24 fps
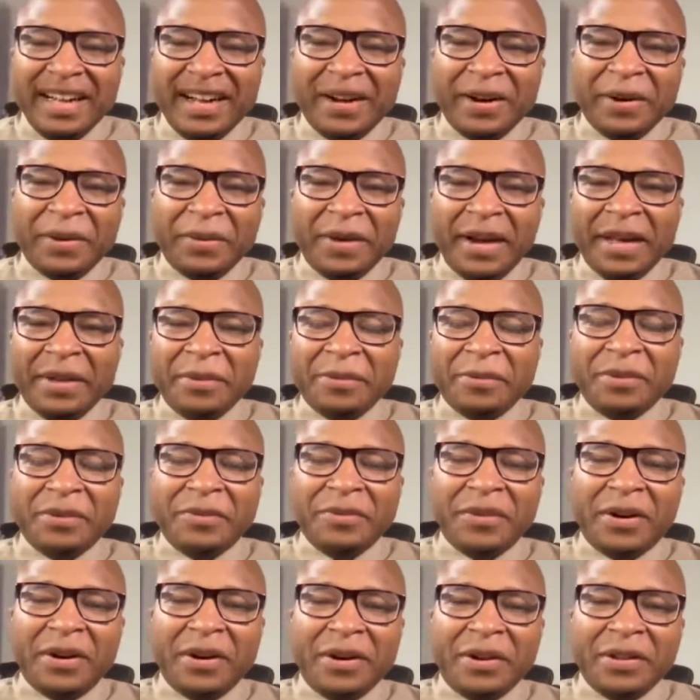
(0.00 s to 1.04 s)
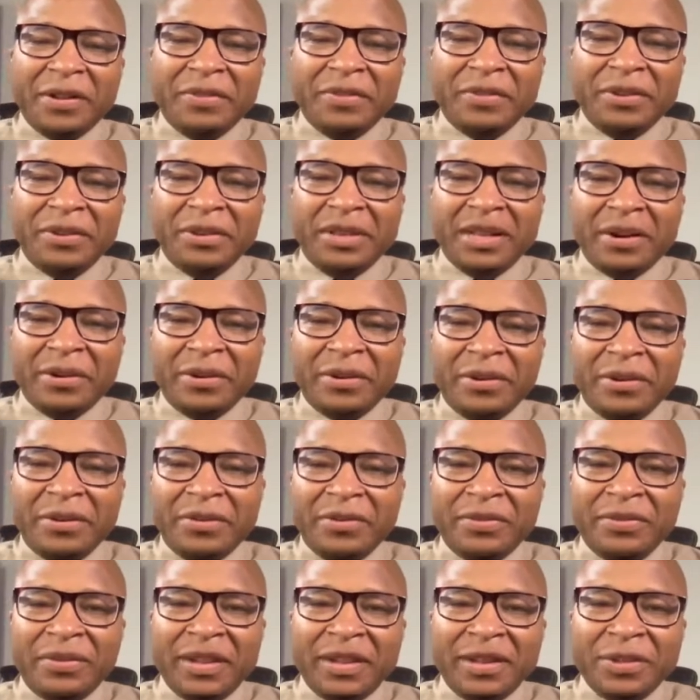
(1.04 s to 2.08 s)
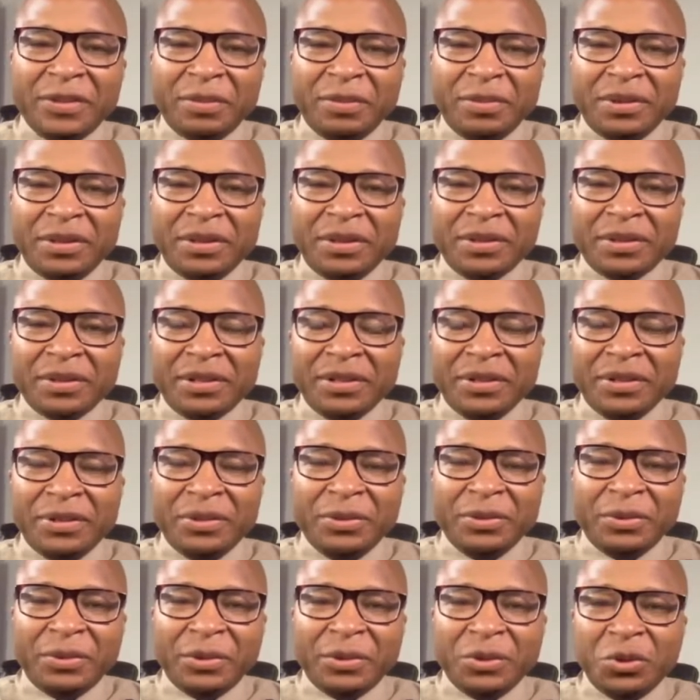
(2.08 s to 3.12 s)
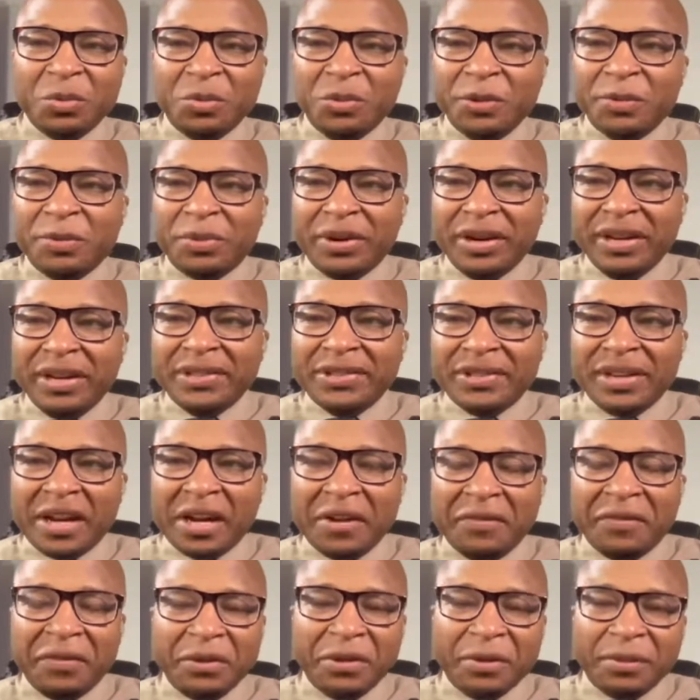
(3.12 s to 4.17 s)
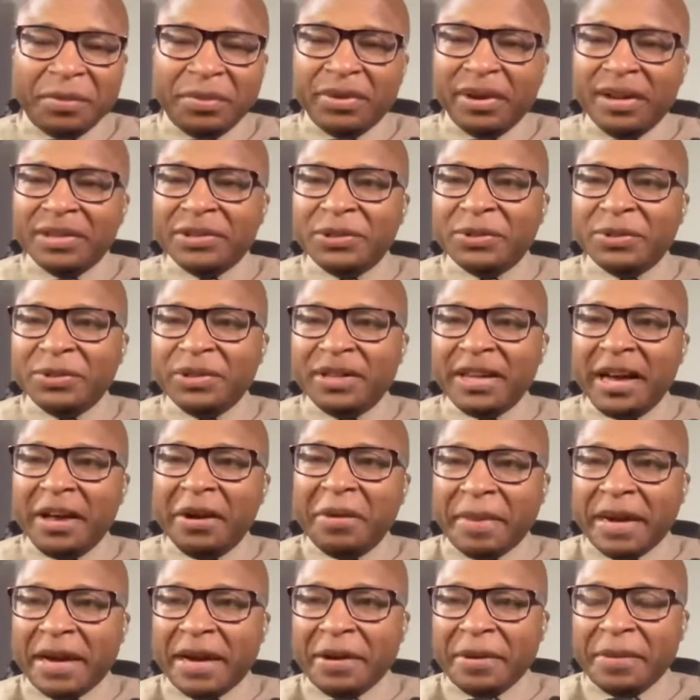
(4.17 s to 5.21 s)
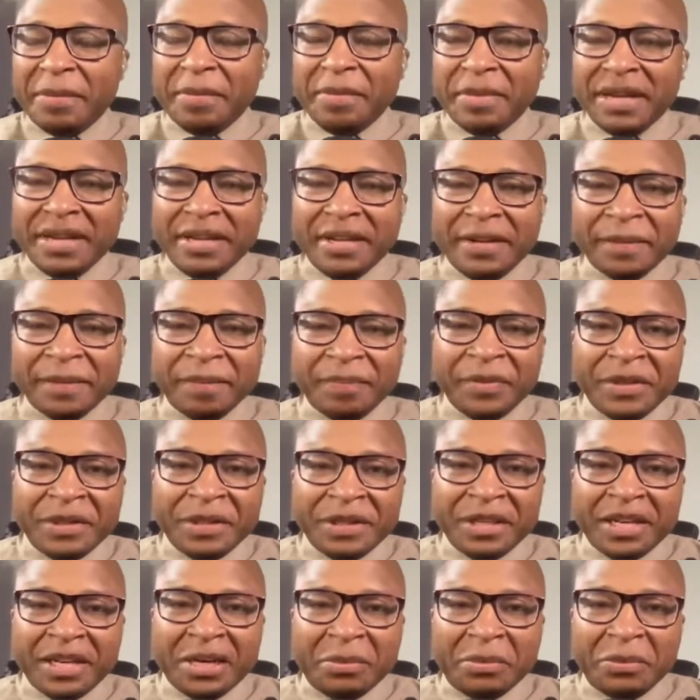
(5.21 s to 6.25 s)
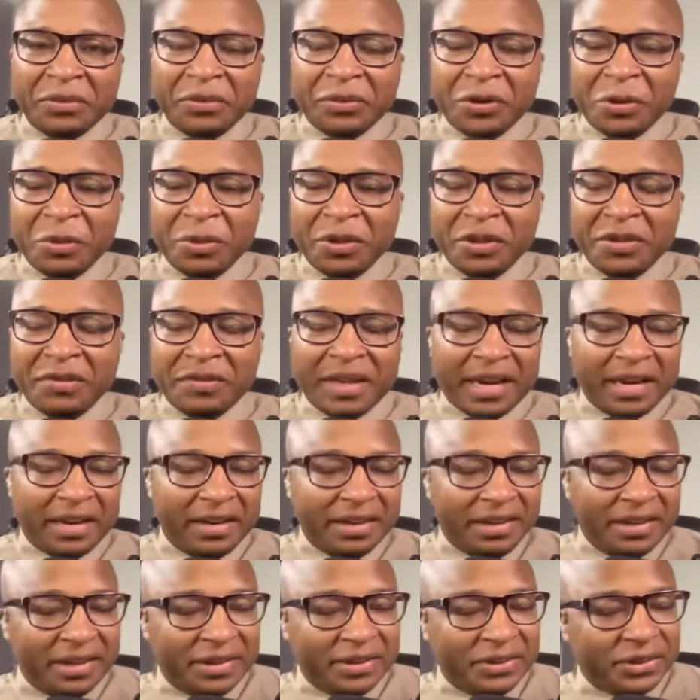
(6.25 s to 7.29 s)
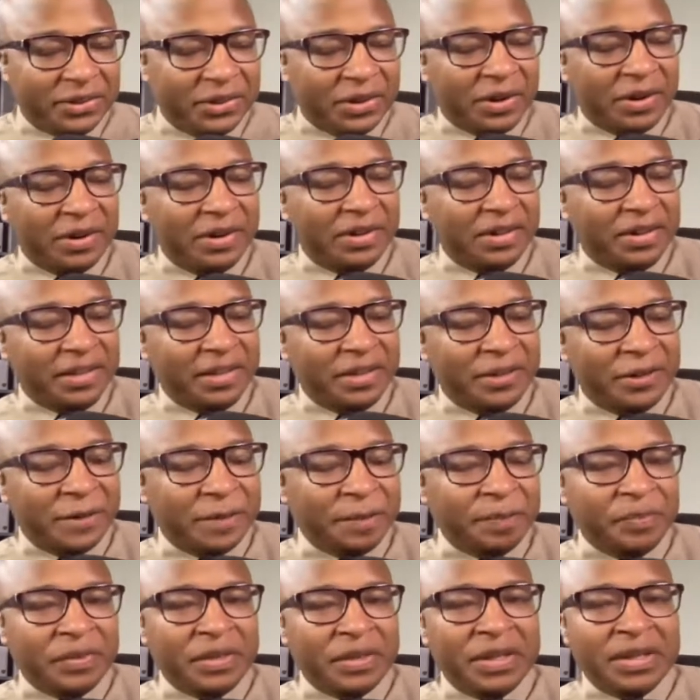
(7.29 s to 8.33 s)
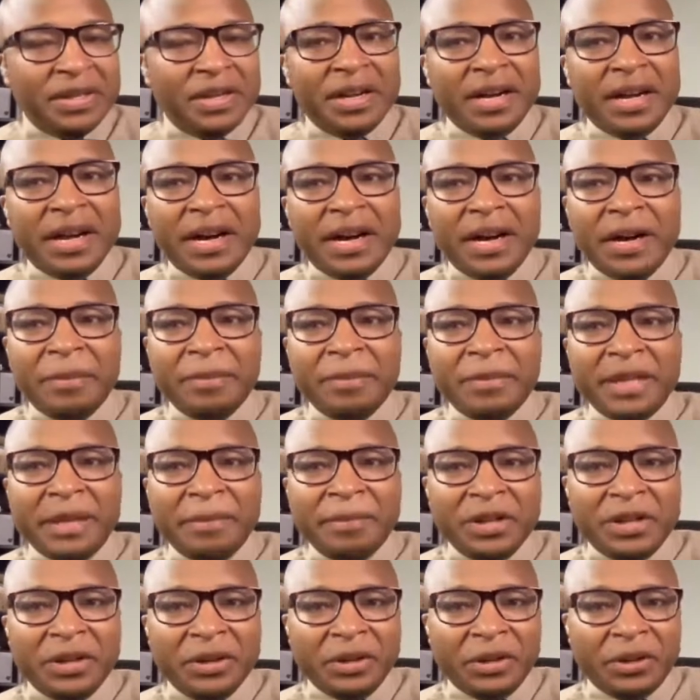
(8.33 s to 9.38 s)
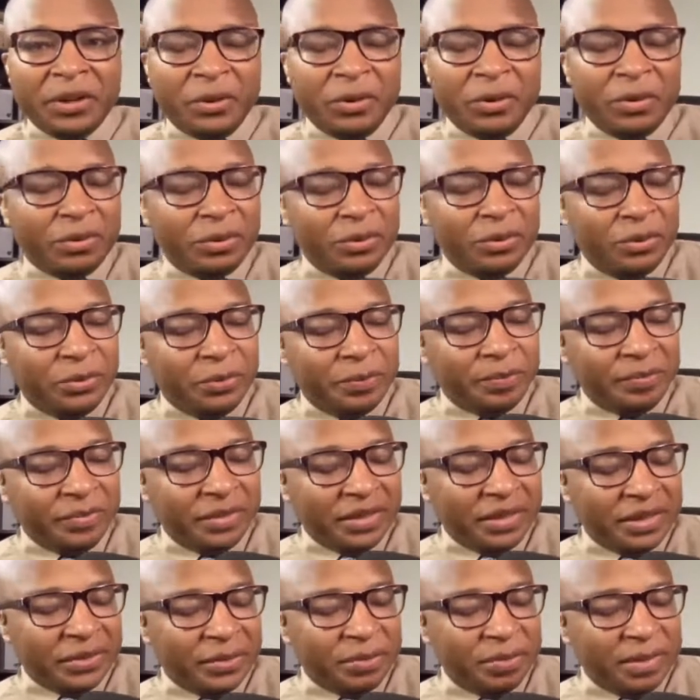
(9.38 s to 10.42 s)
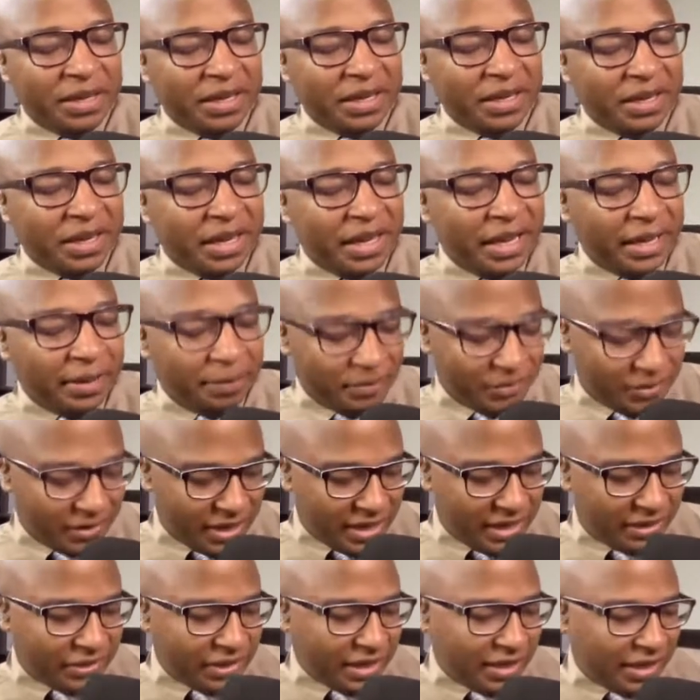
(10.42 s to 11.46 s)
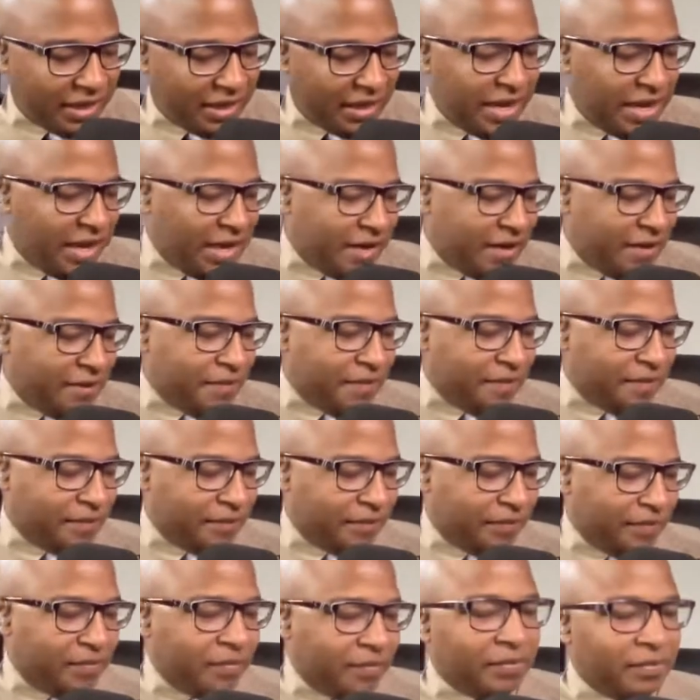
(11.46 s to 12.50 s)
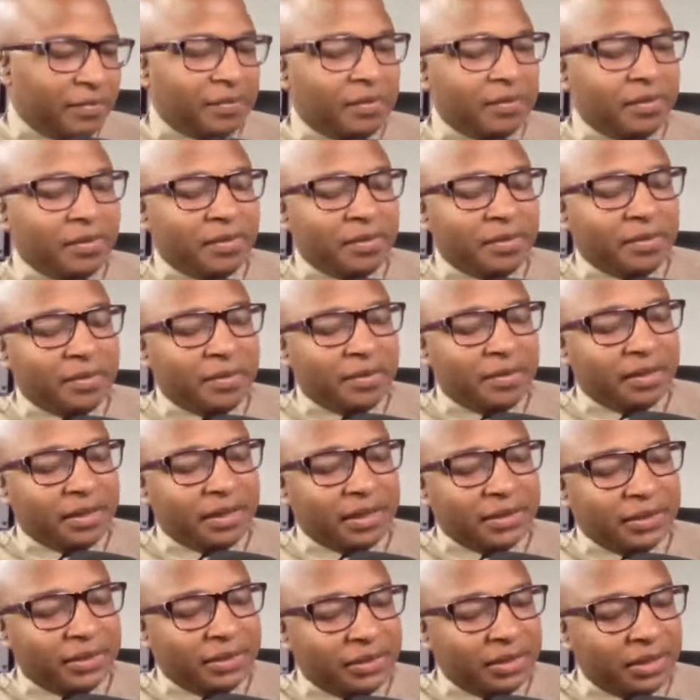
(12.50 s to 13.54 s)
All right. Well, for all of you that are on Facebook and YouTube, we praise God for your presence. We got about a minute uh, before we've got to get started here. Um, I'm going to go through as many names as I can. Let's